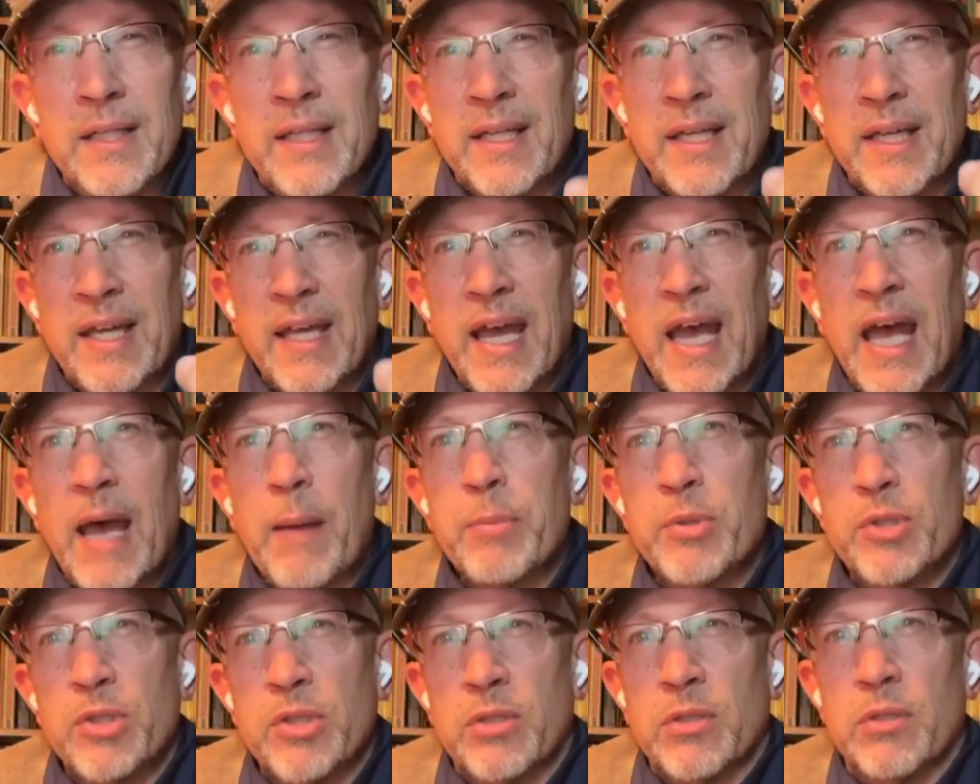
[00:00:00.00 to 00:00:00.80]

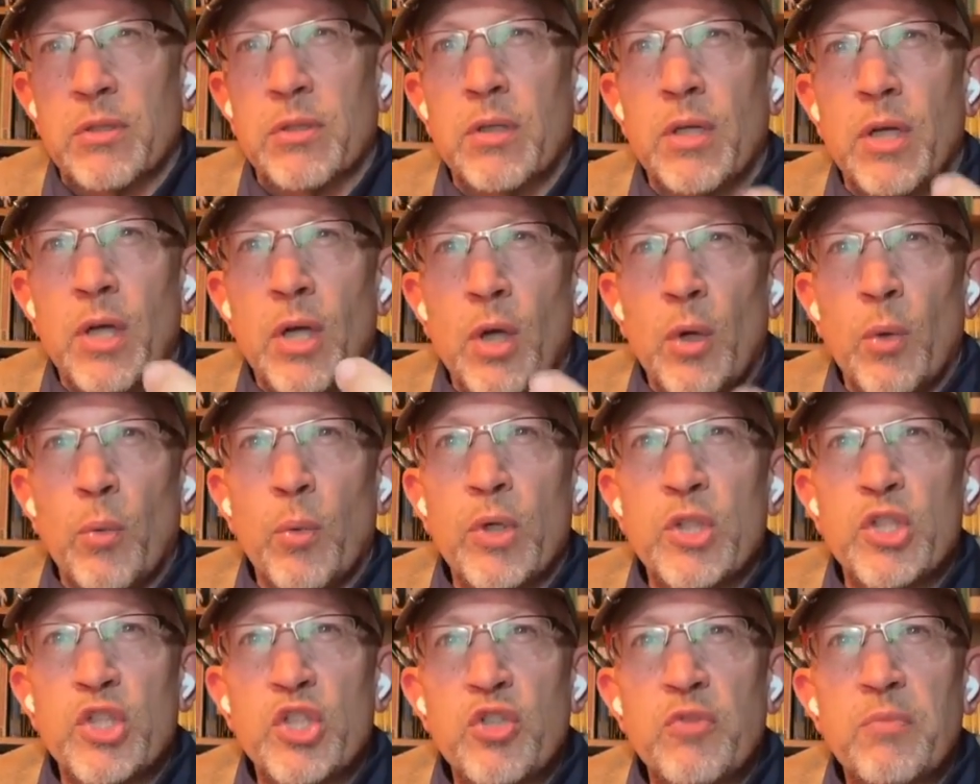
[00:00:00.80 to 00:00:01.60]
capture
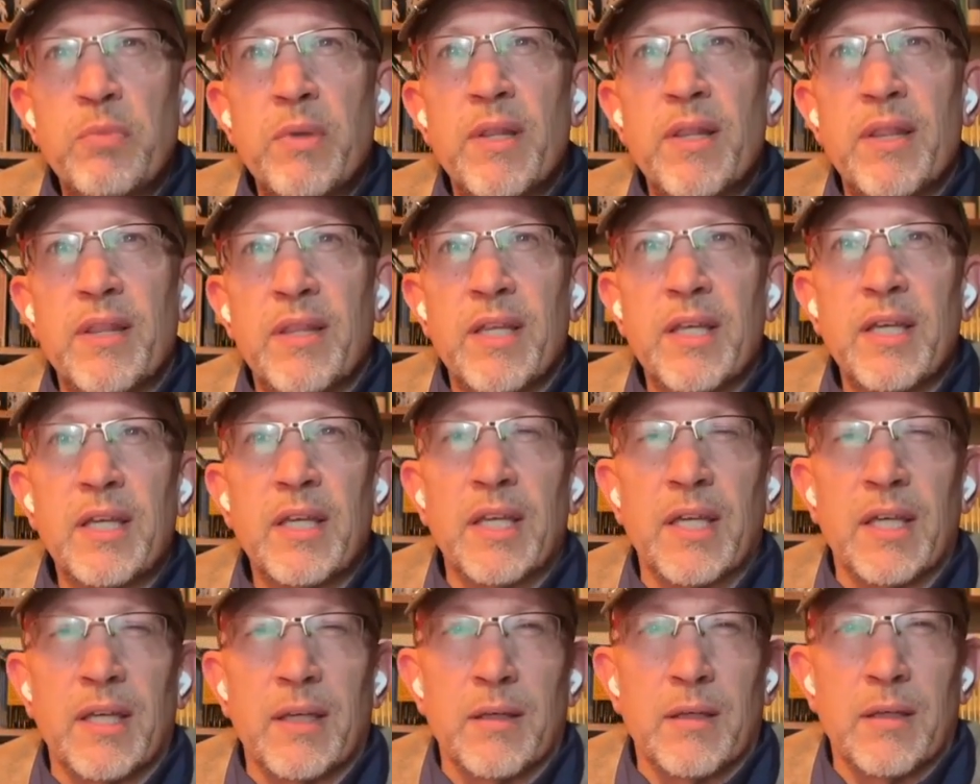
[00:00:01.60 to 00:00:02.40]
what you've been
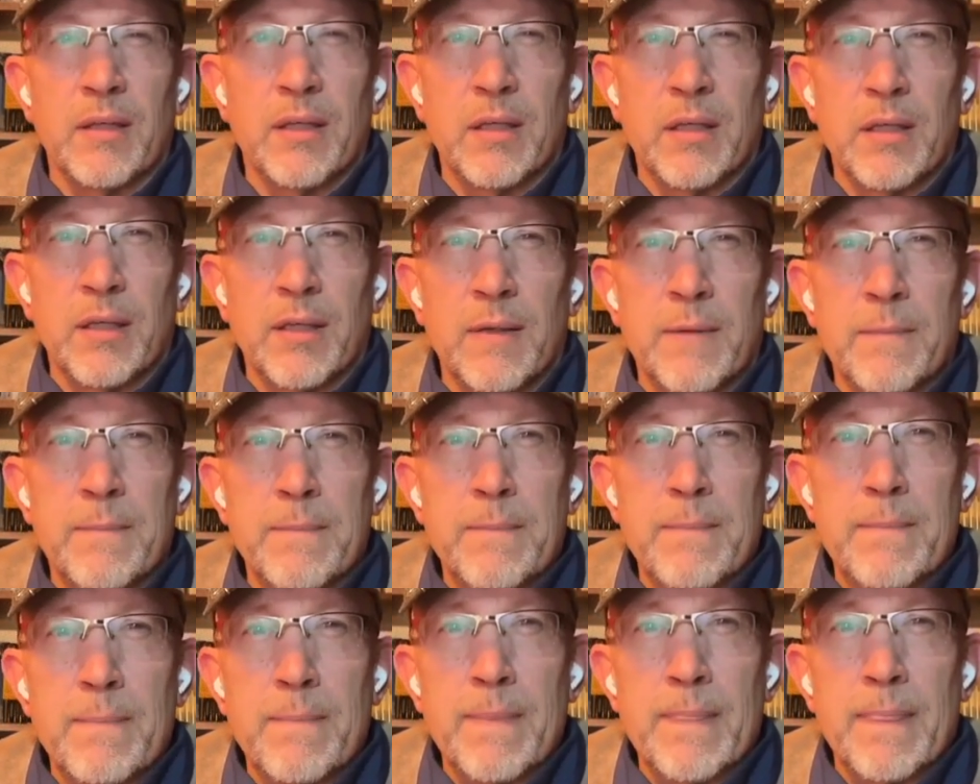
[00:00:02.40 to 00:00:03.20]
thinking,
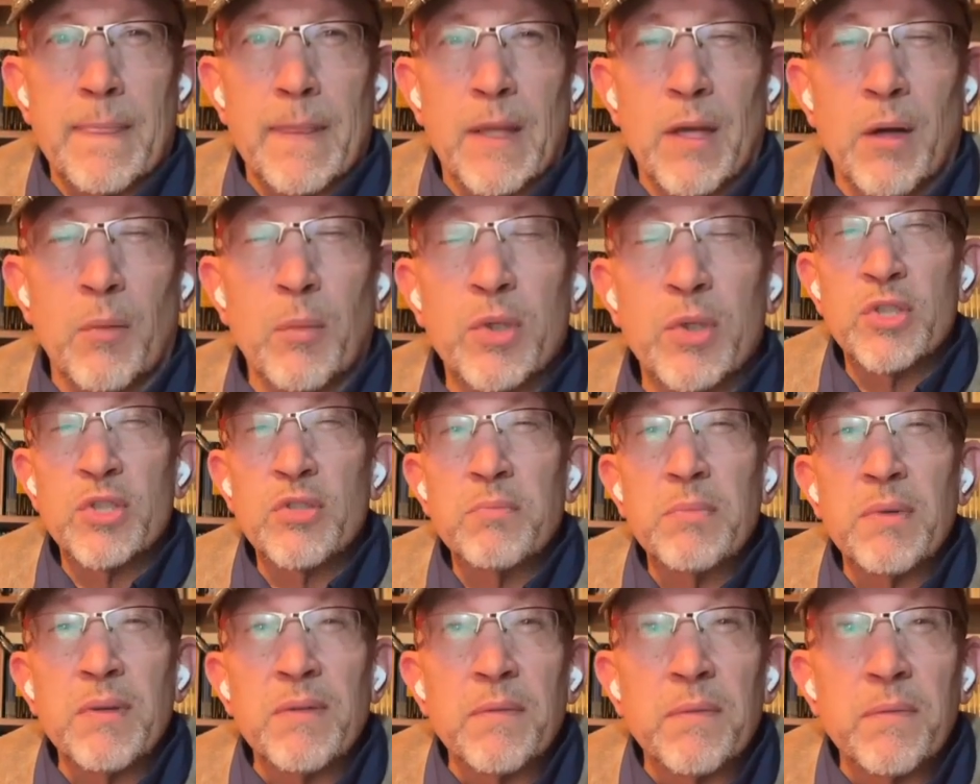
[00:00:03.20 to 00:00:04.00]
or
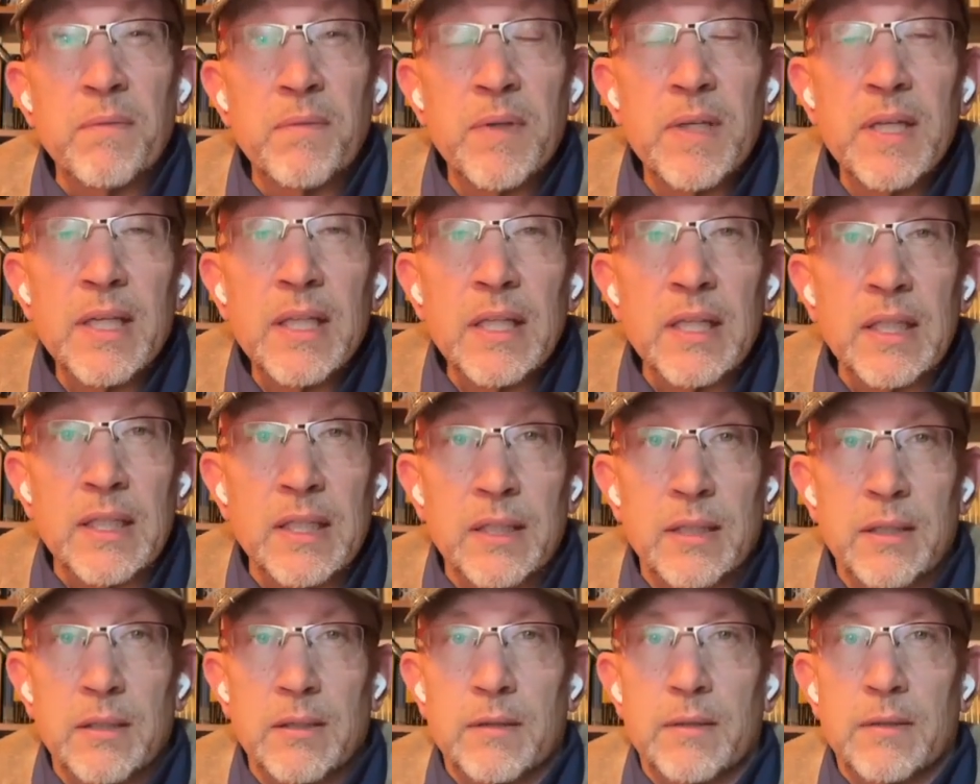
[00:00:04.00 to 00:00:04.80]
you've been
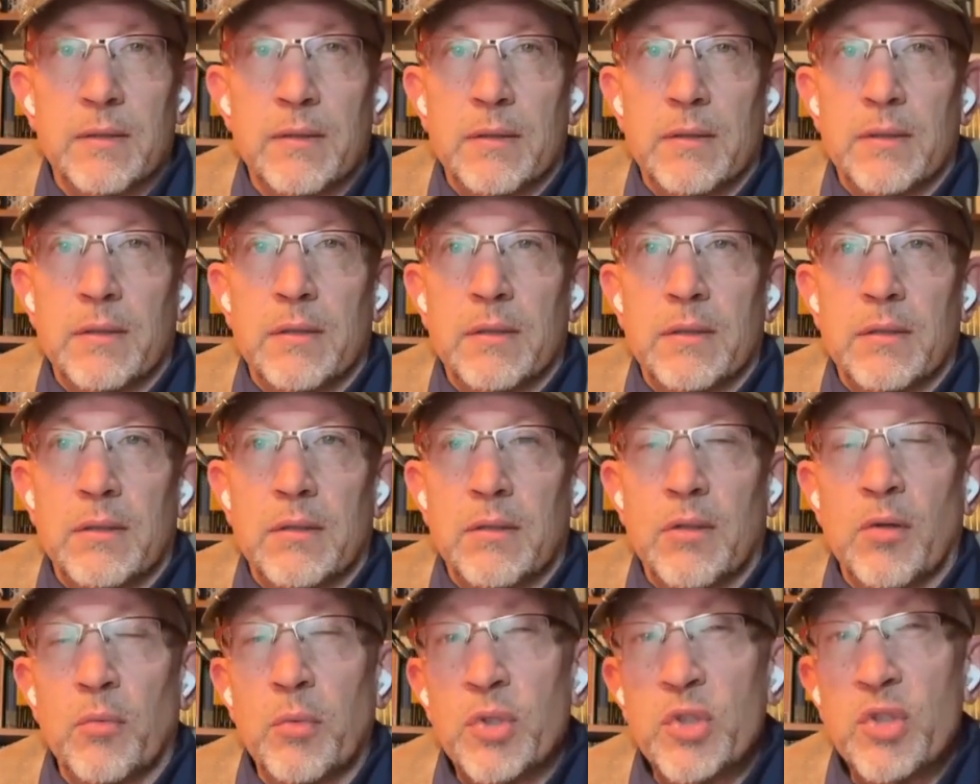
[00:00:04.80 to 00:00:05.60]
feeling,
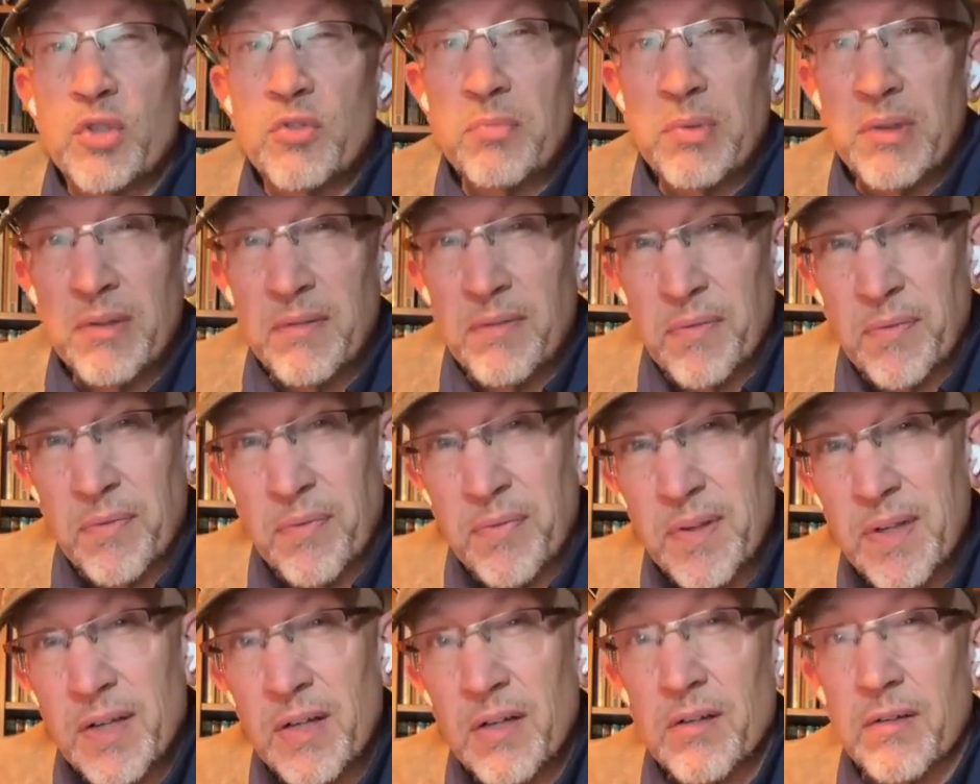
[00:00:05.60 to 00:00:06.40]
or what you've been
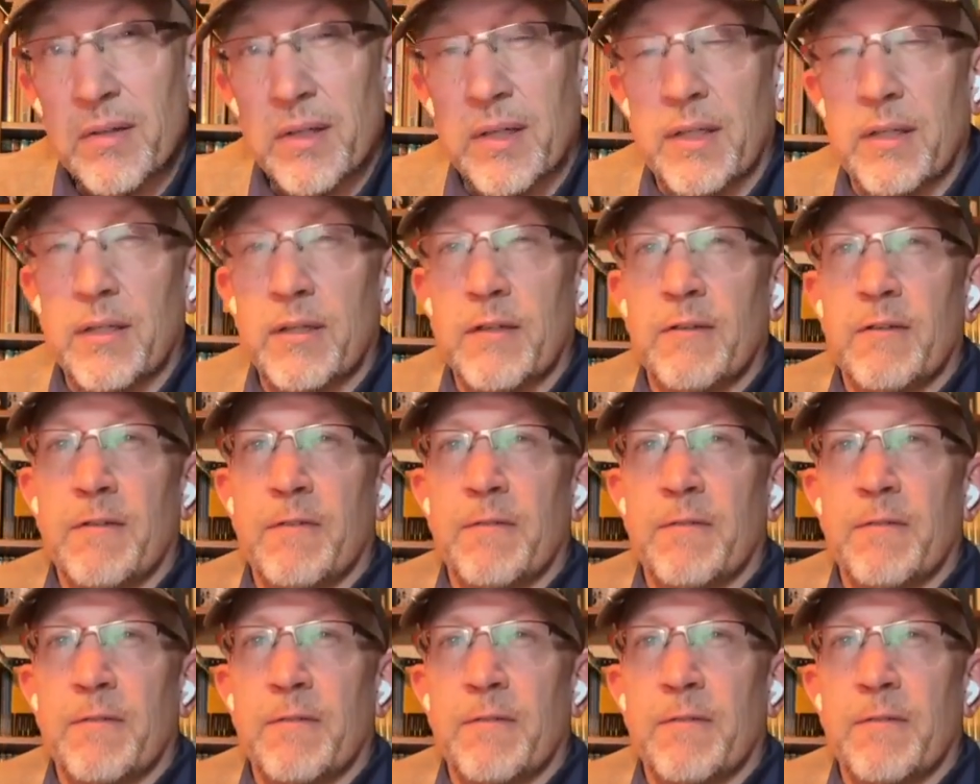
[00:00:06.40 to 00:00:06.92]
fearing.